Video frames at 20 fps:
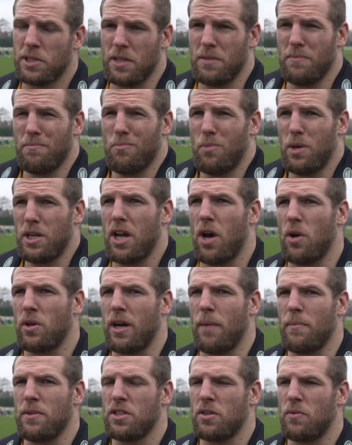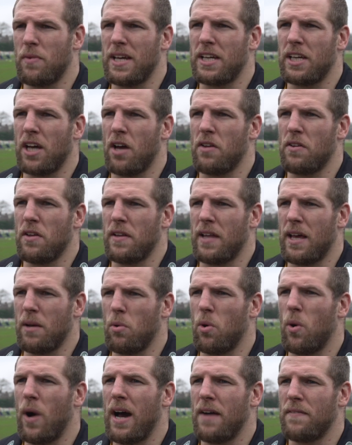And we know coming to the Ricoh that they
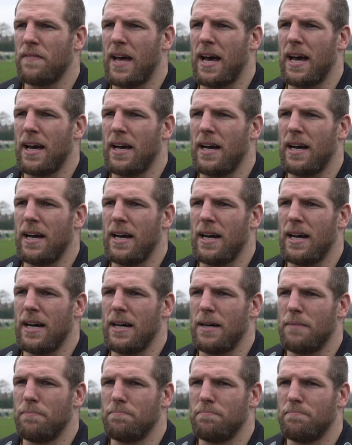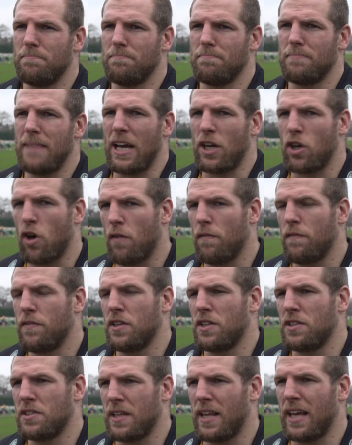will have that that
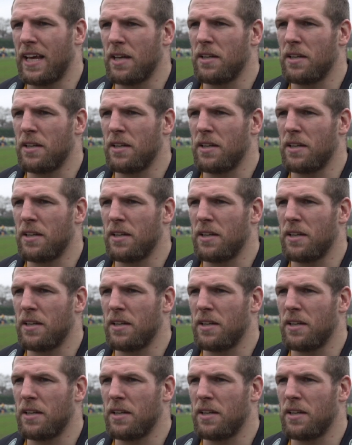confidence that